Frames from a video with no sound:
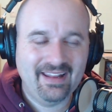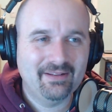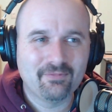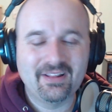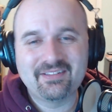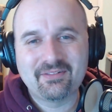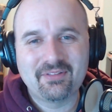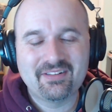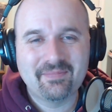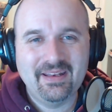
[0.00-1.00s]
I didn't realize there
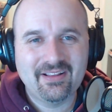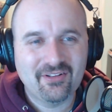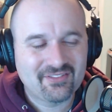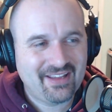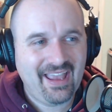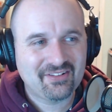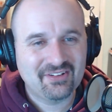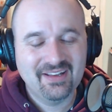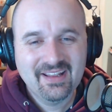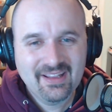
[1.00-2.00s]
were this many calls to
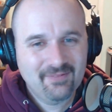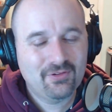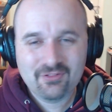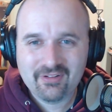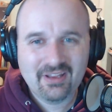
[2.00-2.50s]
action. If you're a